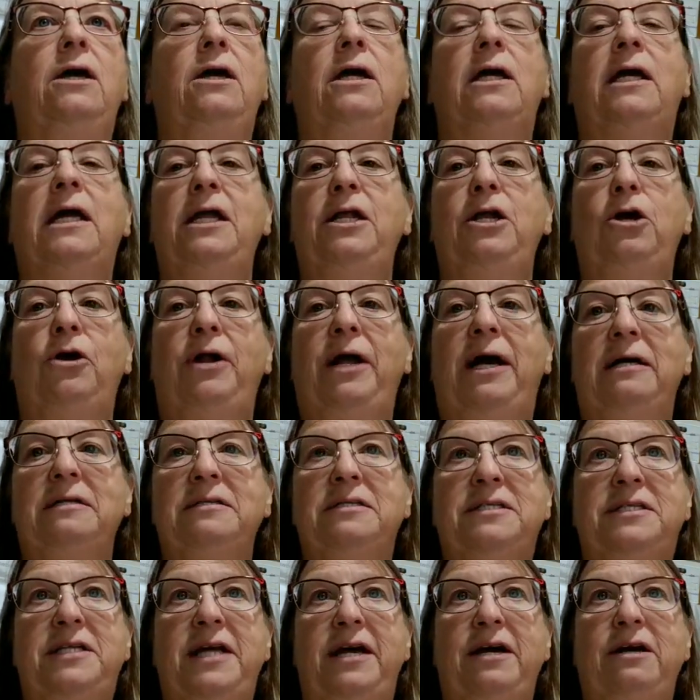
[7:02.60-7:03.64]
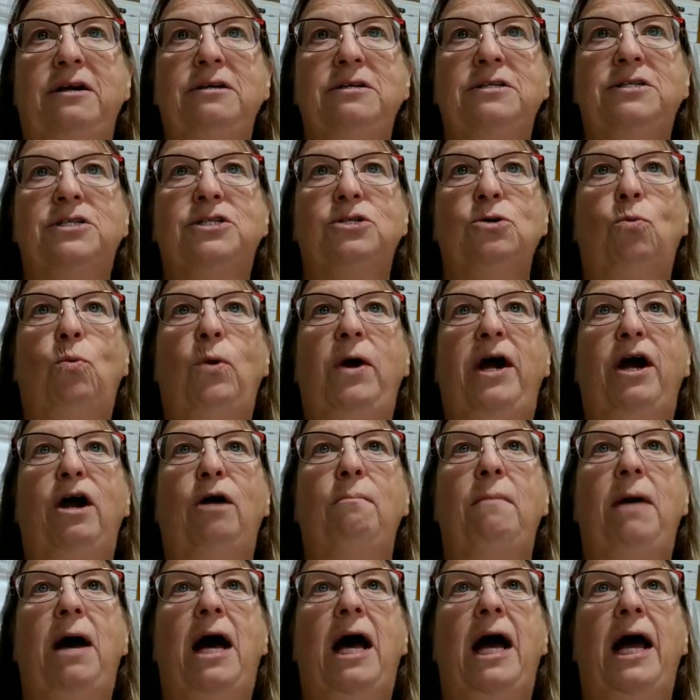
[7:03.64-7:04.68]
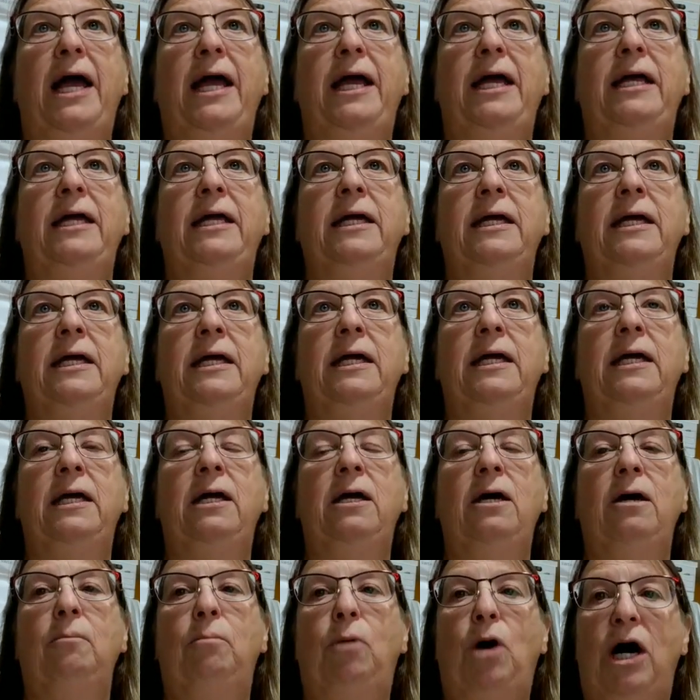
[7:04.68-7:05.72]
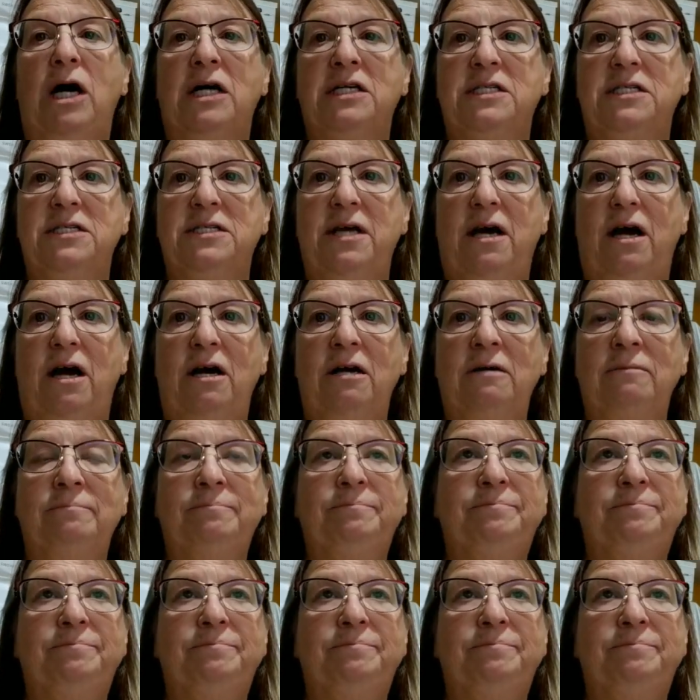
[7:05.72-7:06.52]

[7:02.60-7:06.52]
can go downstairs to where my boxes are,